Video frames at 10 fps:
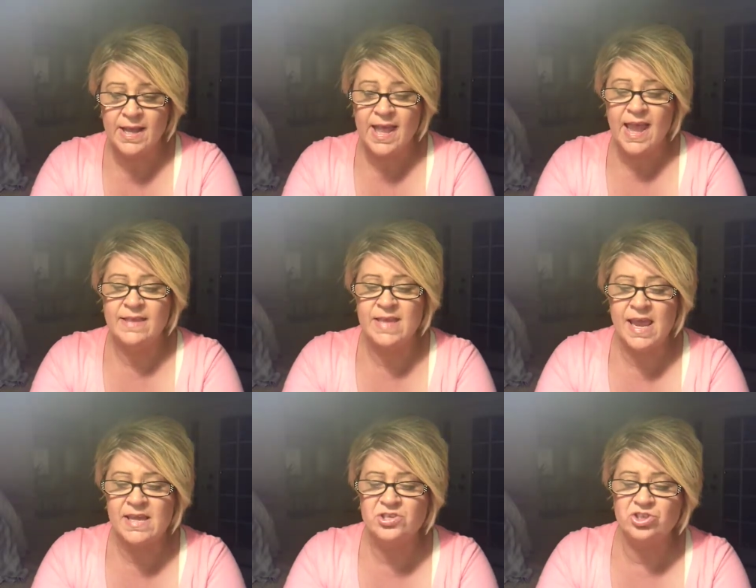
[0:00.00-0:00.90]
And the
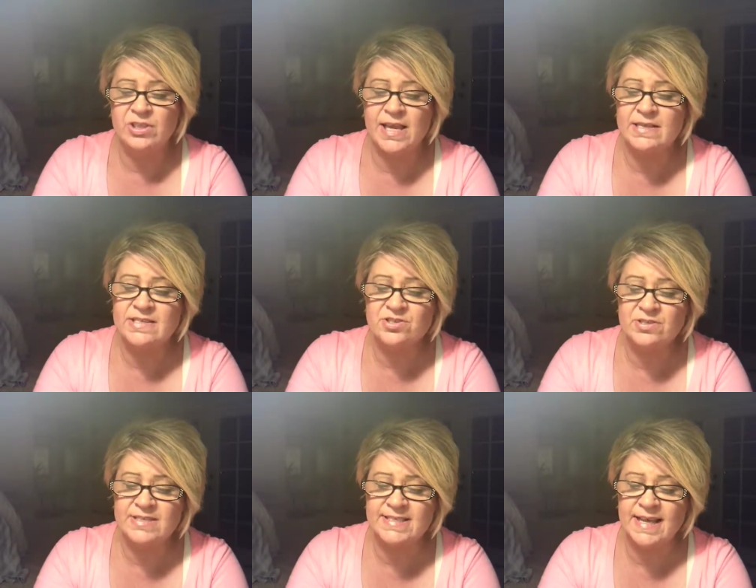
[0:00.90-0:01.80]
angel answered
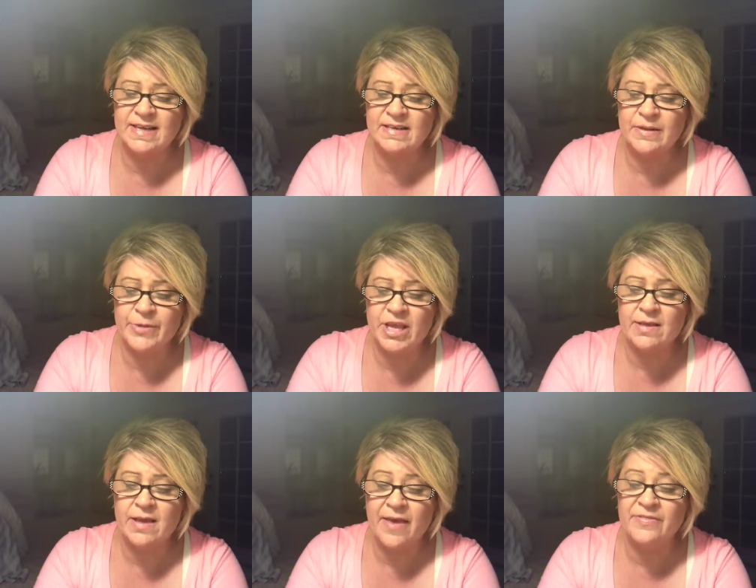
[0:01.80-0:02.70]
and said unto me,